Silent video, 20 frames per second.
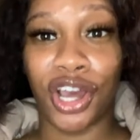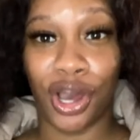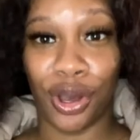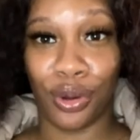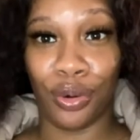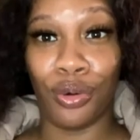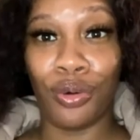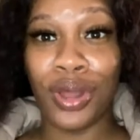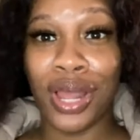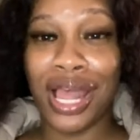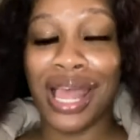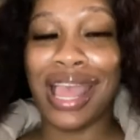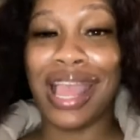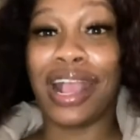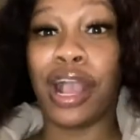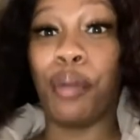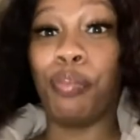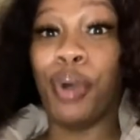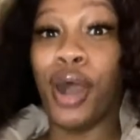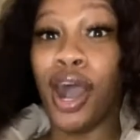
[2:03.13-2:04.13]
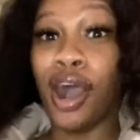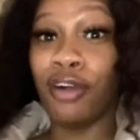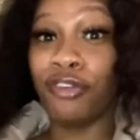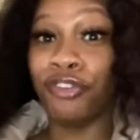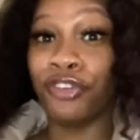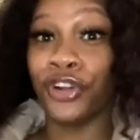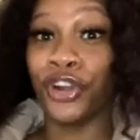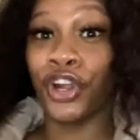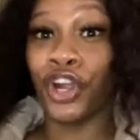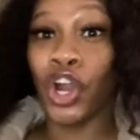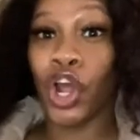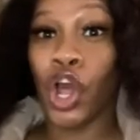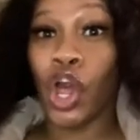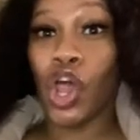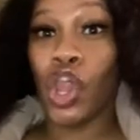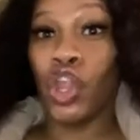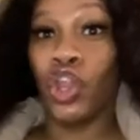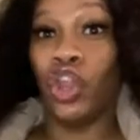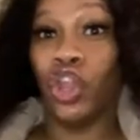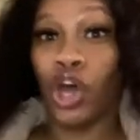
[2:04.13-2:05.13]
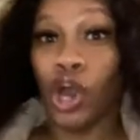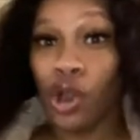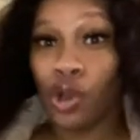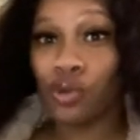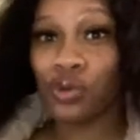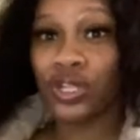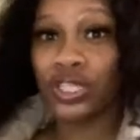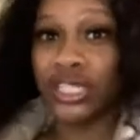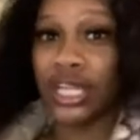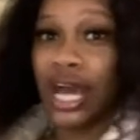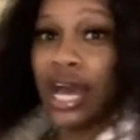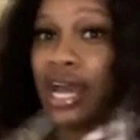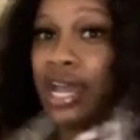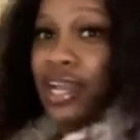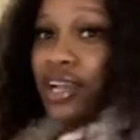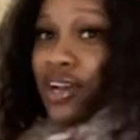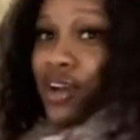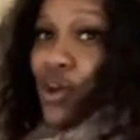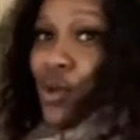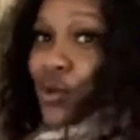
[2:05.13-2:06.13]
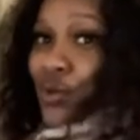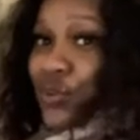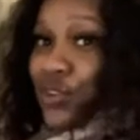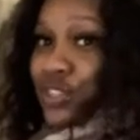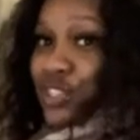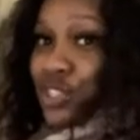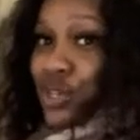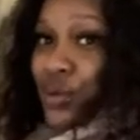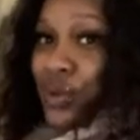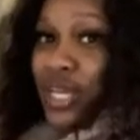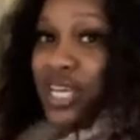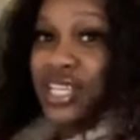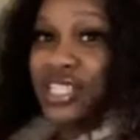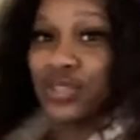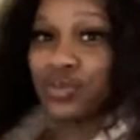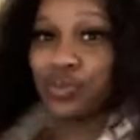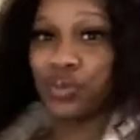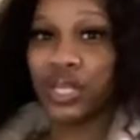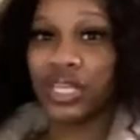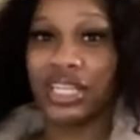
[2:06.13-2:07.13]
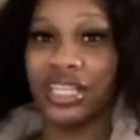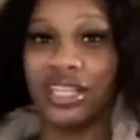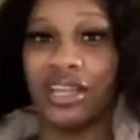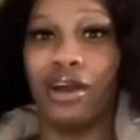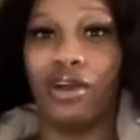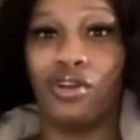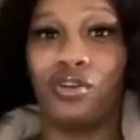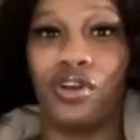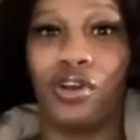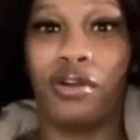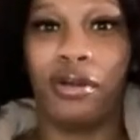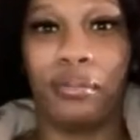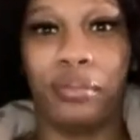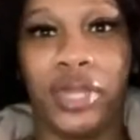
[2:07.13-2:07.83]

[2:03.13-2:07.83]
coat, the puffer long line coat. So it's really long on